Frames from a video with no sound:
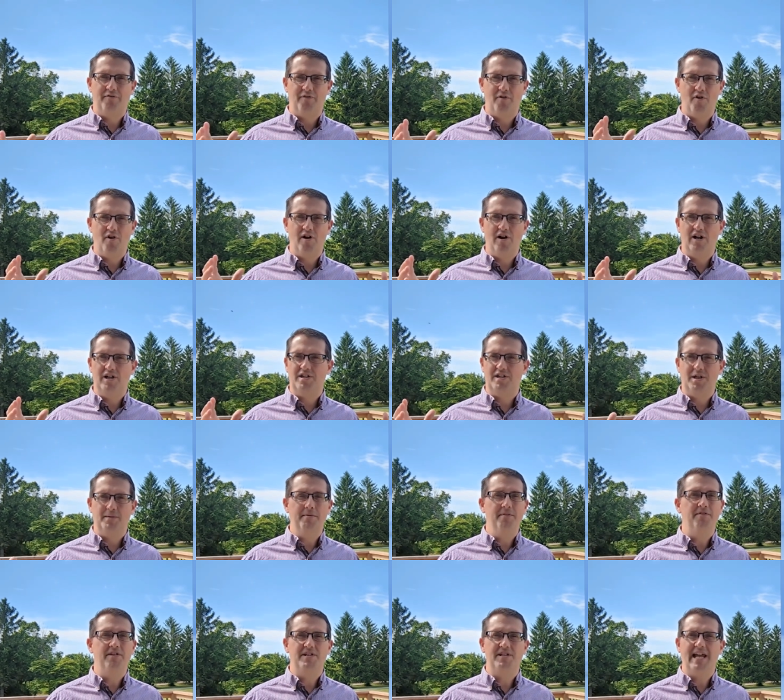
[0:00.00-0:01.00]
for
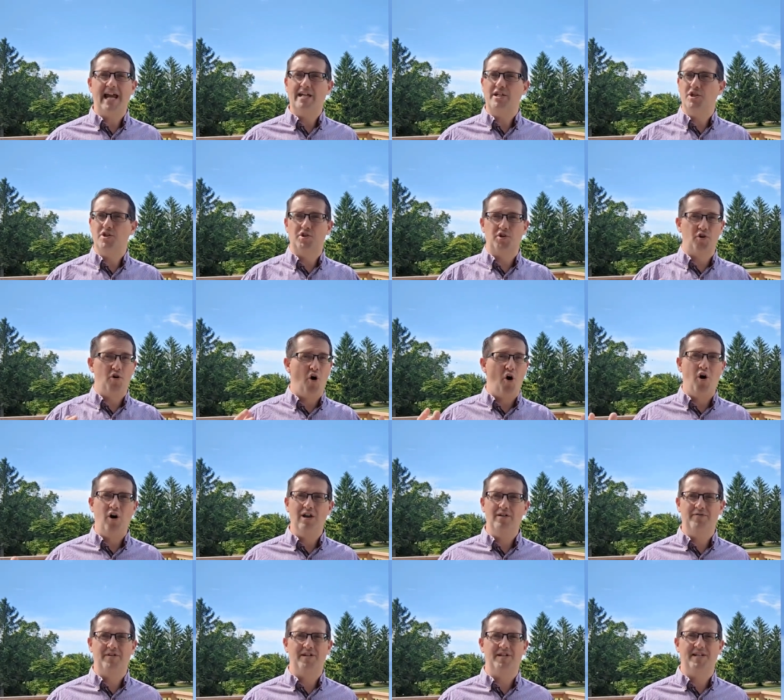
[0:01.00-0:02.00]
some of the sessions or
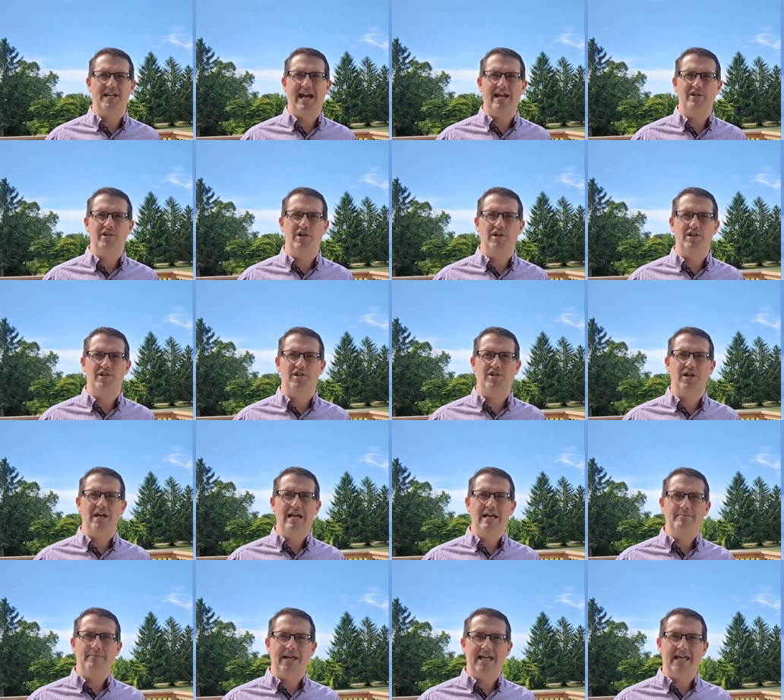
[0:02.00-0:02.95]
all of the sessions